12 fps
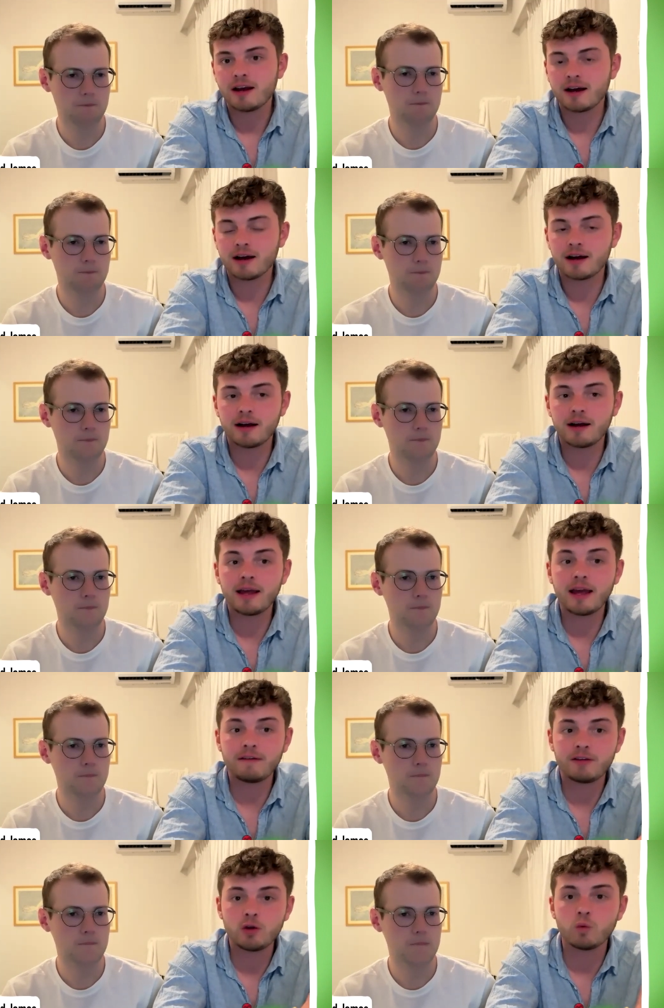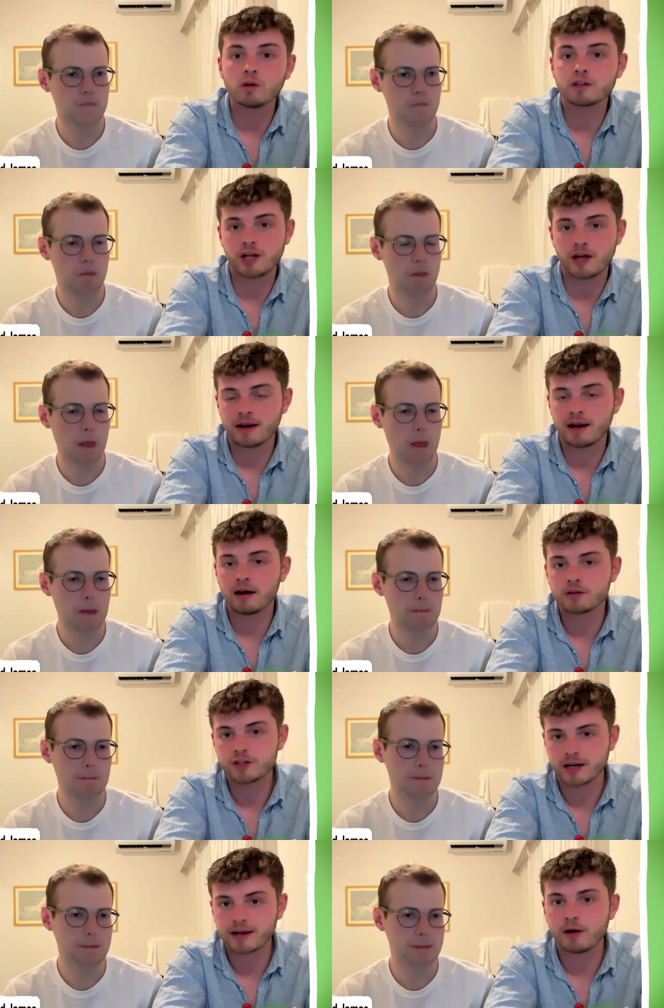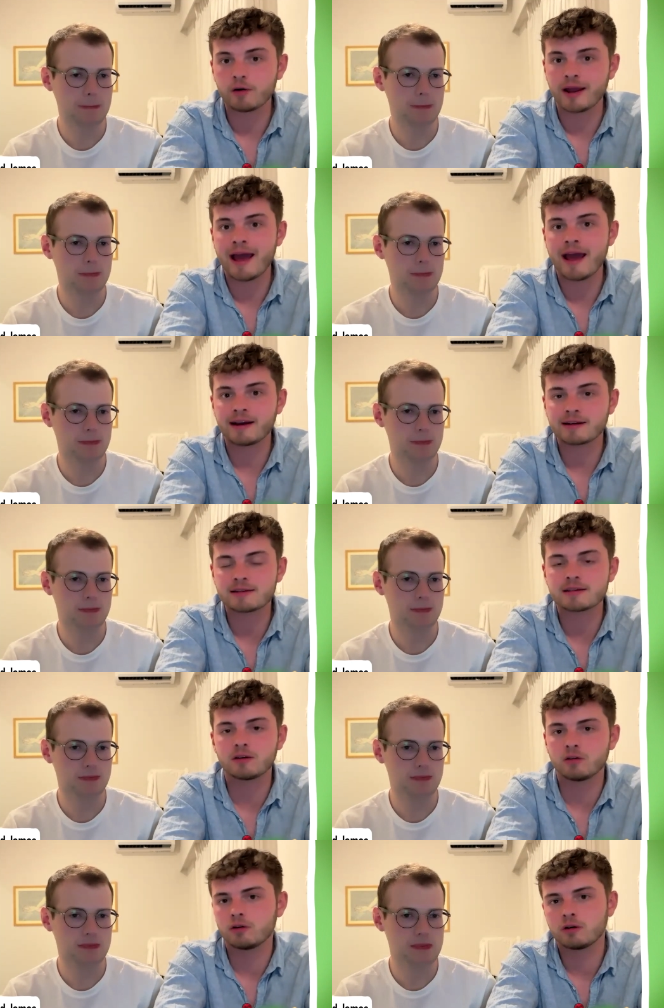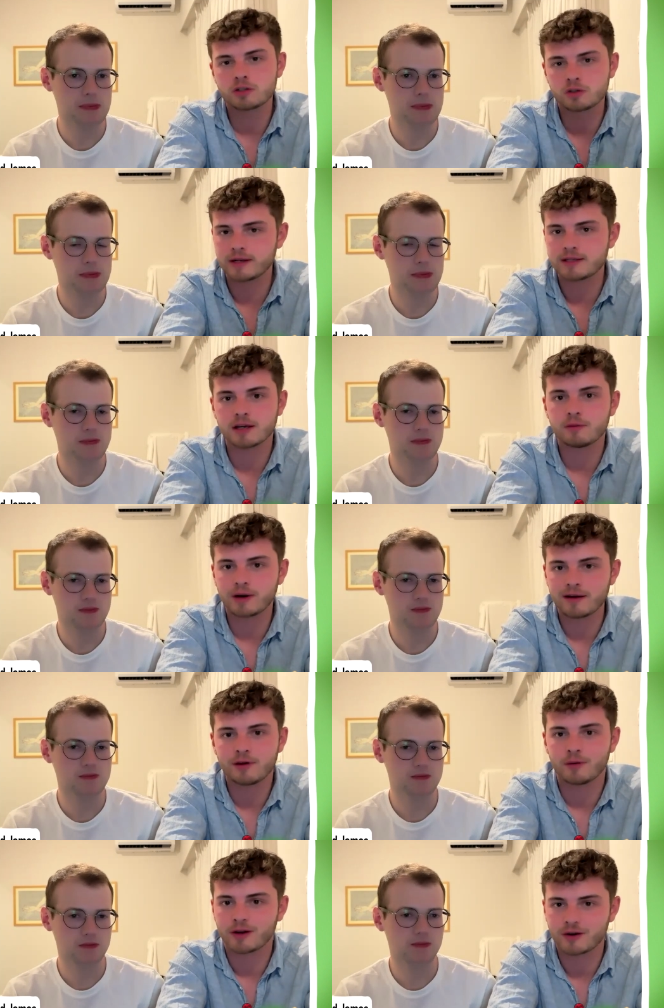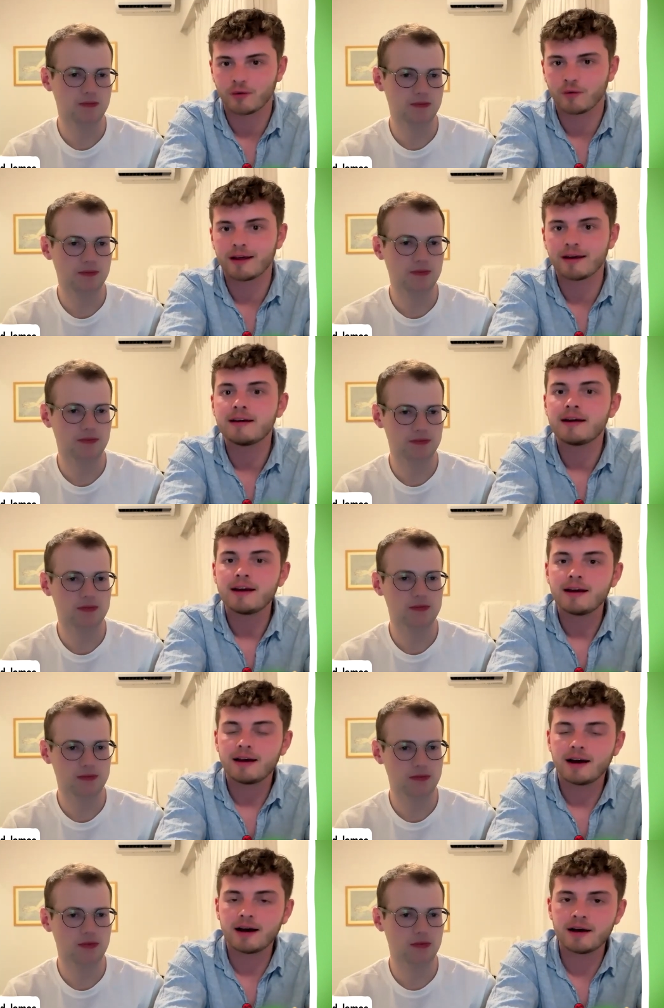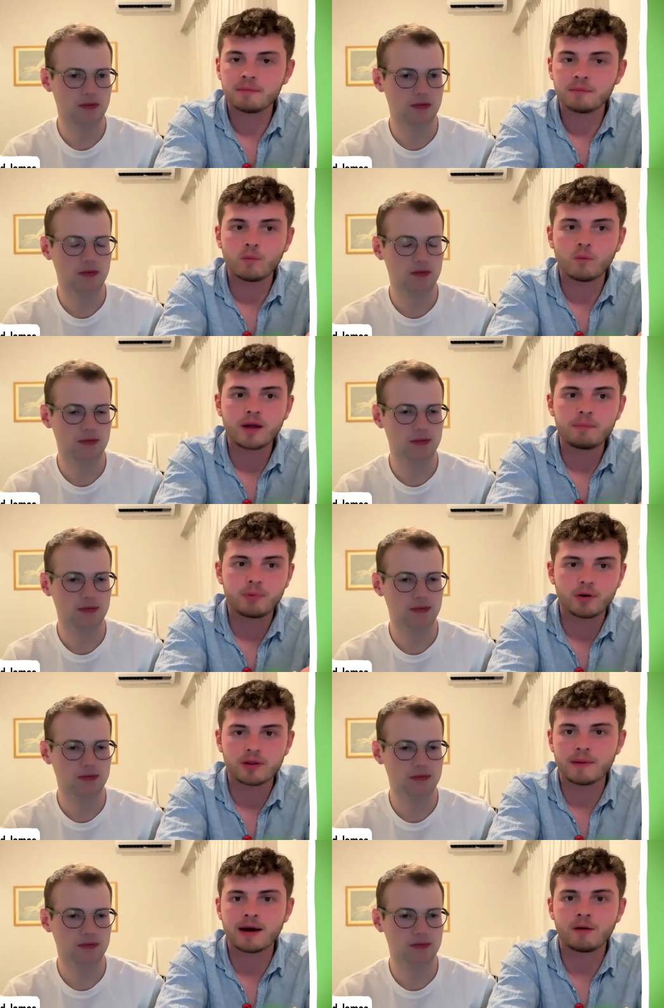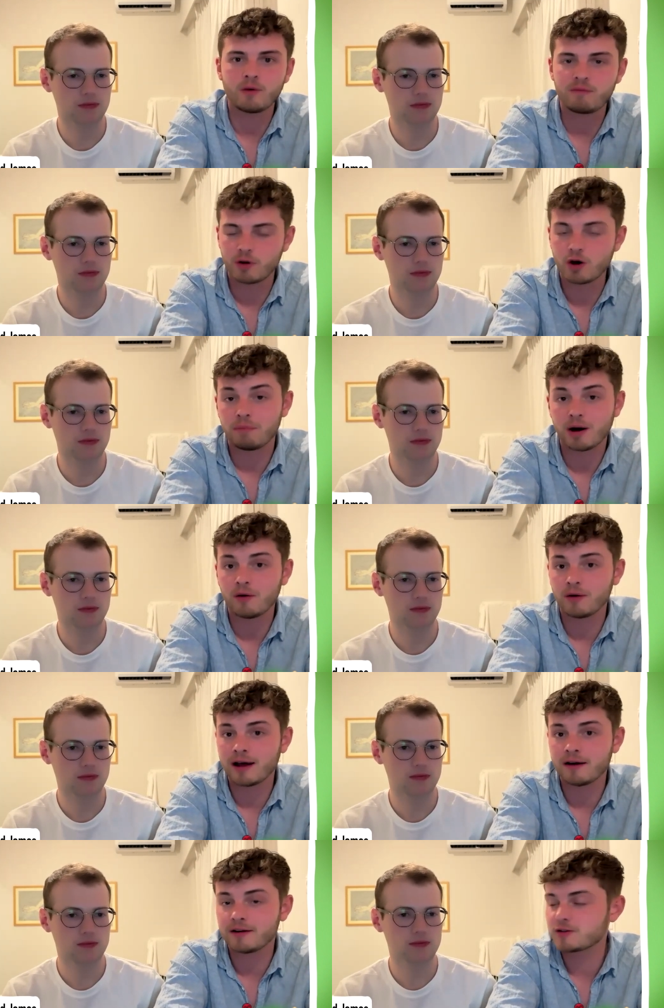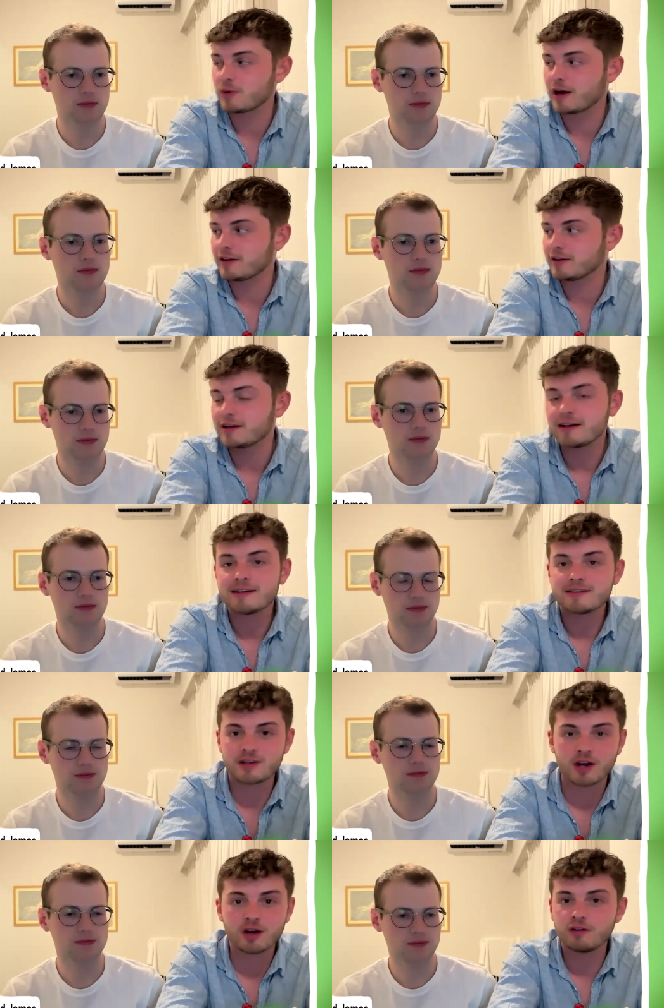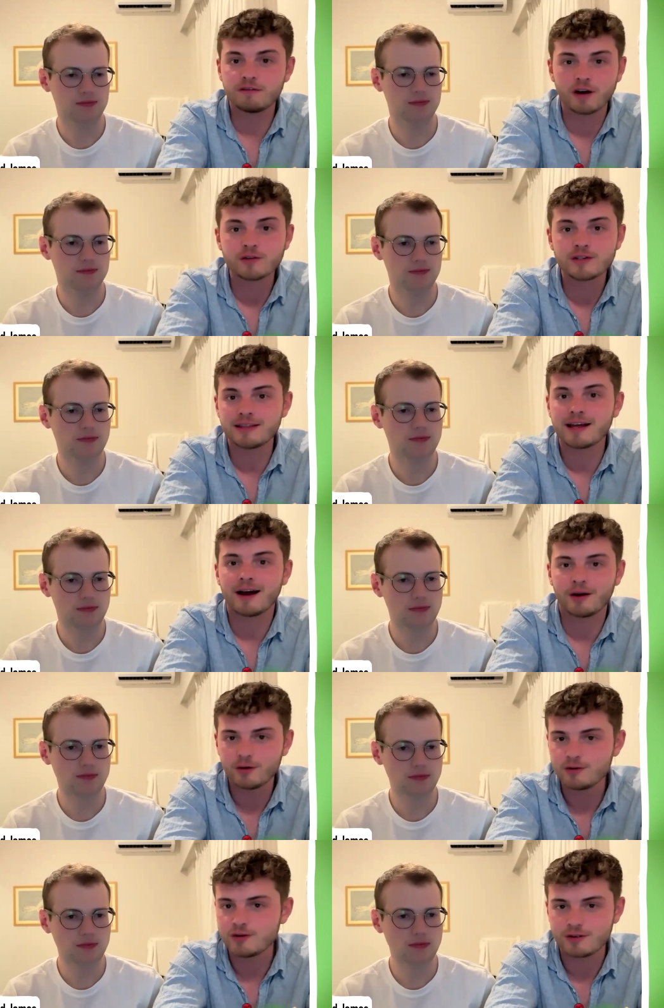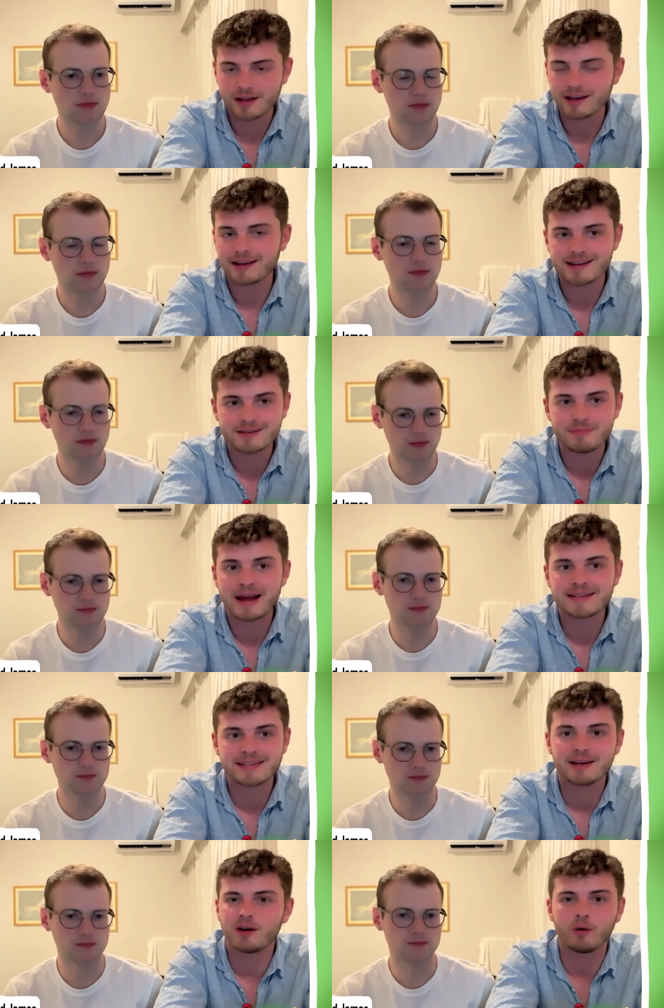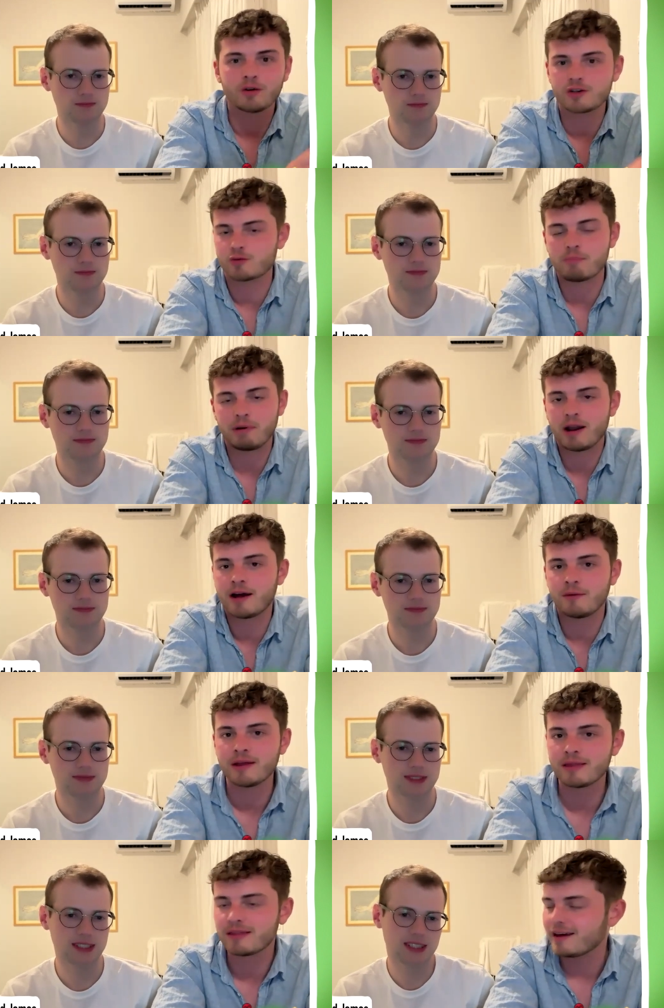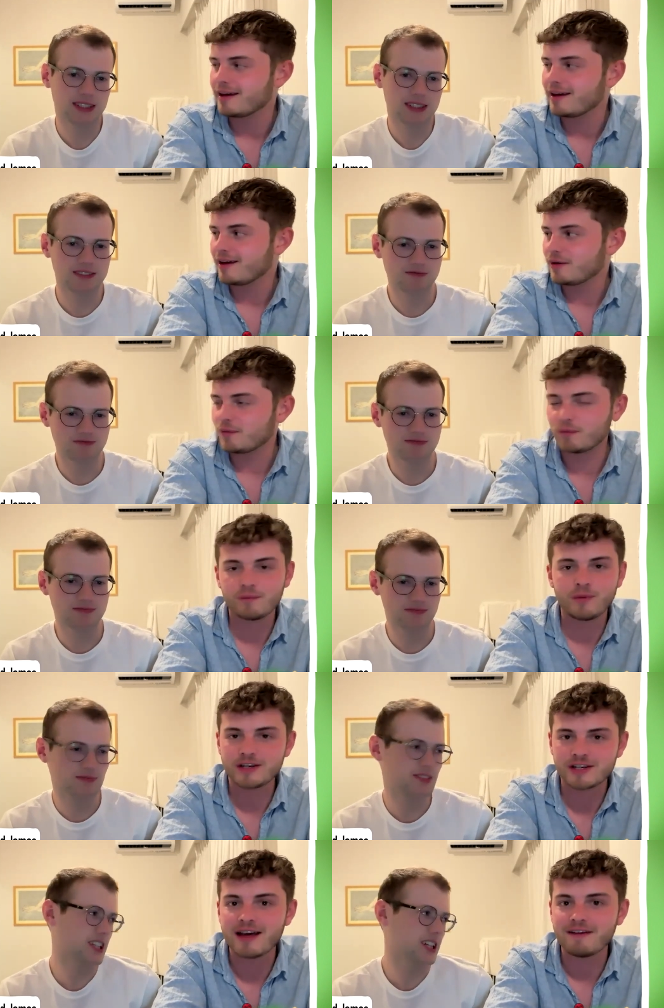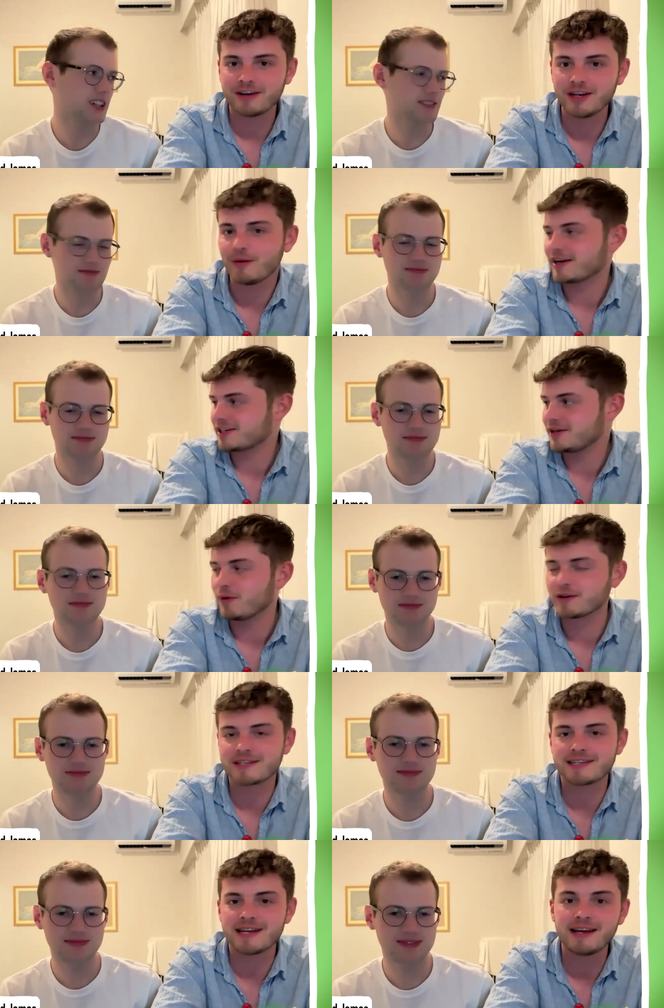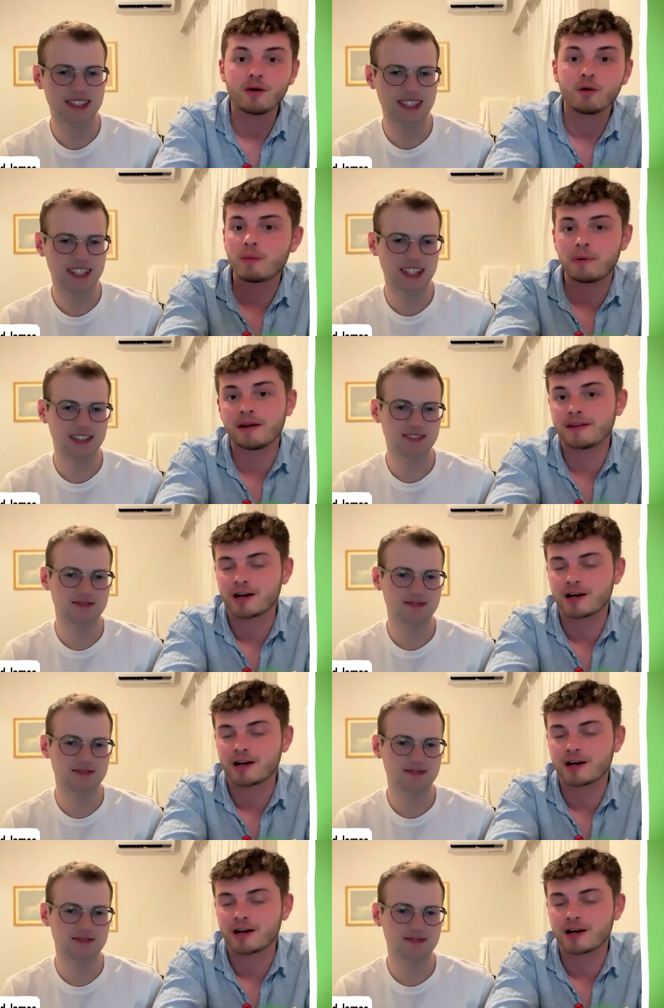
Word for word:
Speaker 1: Uh, if you want to check that out, check it on X or Twitter, whatever you want to call it. Um, we put them out. We put a poll out as well. So vote in that who you think is better, mm. or just reply with which eleven yeah. you actually want to see, or reply yeah. in the